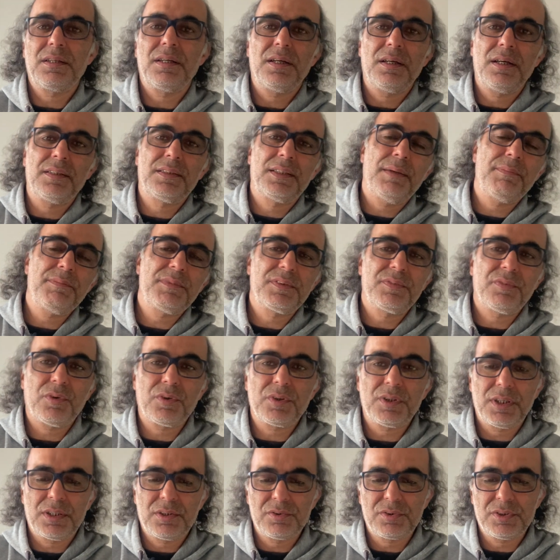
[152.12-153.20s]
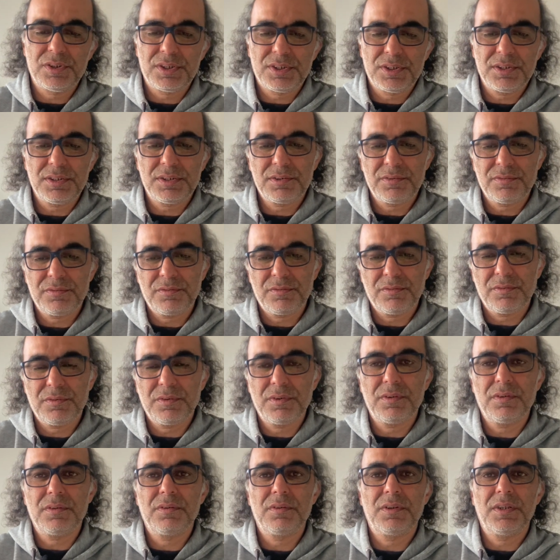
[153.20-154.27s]
attempts for the acquisitions
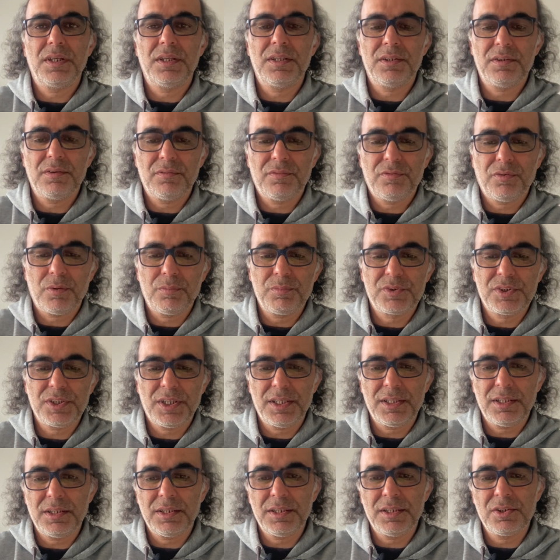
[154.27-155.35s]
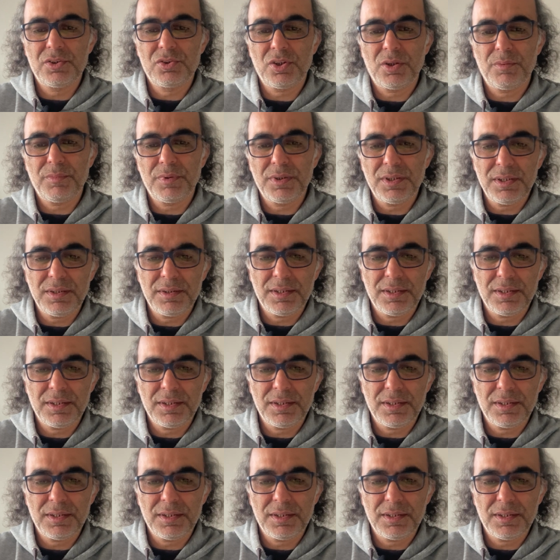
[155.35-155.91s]
from China in Germany.